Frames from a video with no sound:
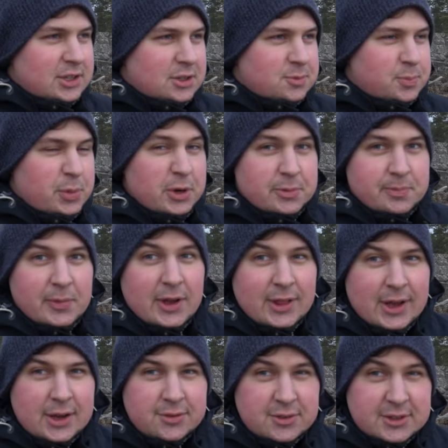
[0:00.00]
don't put my
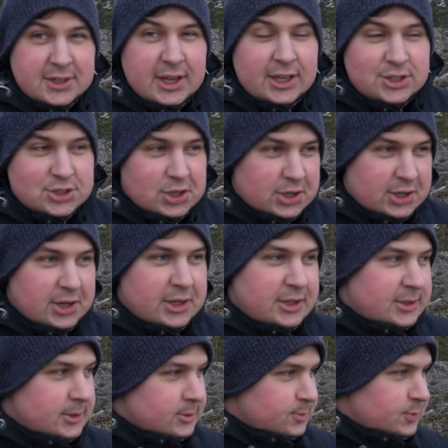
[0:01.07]
life in danger.
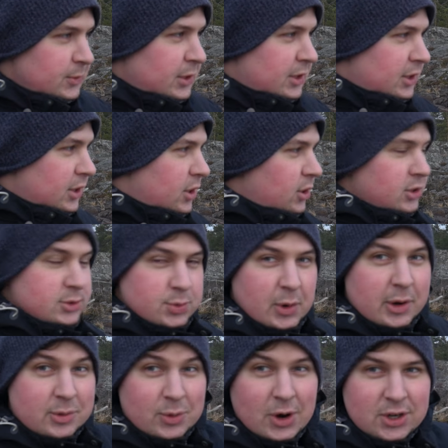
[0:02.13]
Because
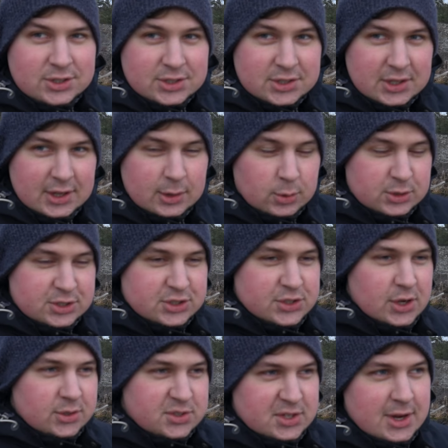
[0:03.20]
where it was
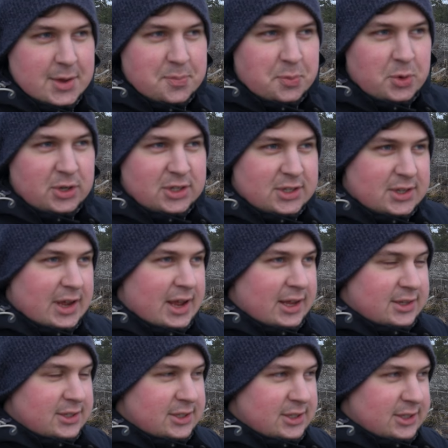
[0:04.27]
so slippery
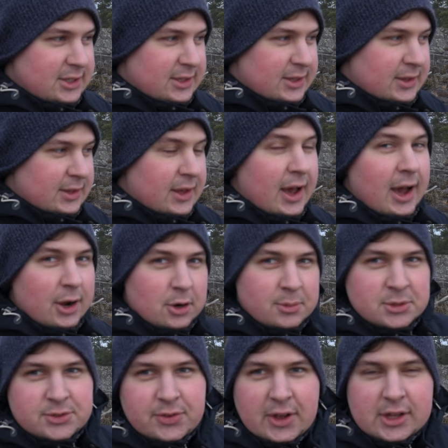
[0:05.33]
that I
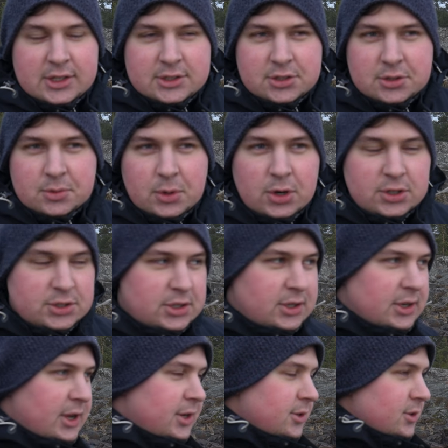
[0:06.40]
almost fell into the
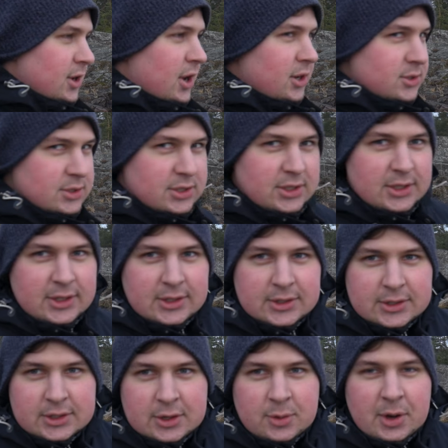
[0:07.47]
water, and who knows,
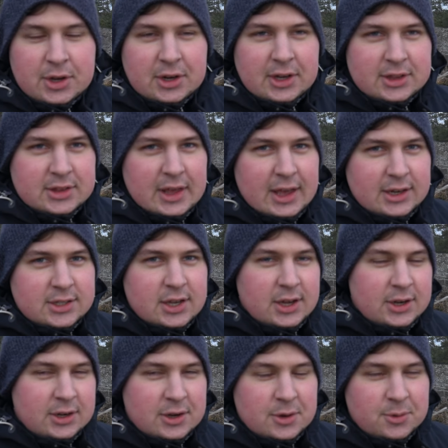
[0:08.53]
one could hit the head,
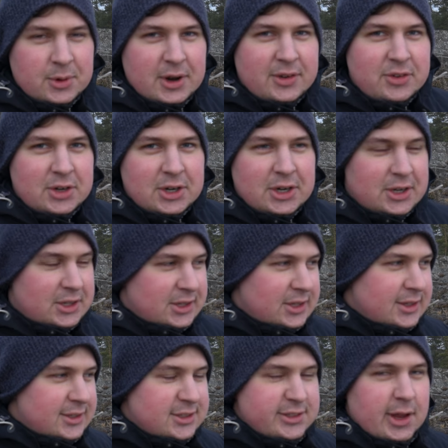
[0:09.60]
whatever.
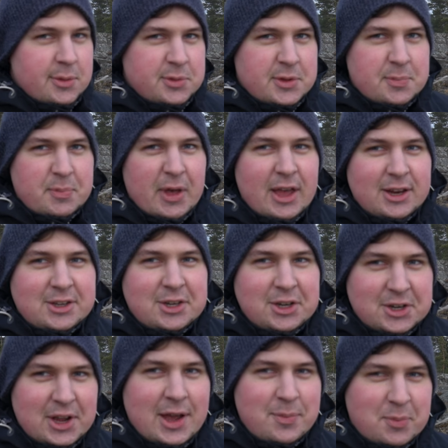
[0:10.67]
Something bad
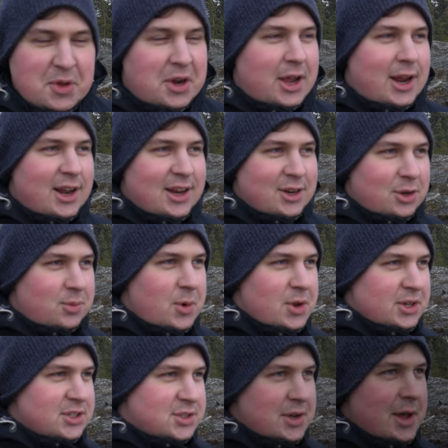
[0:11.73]
could happen, and I don't want it to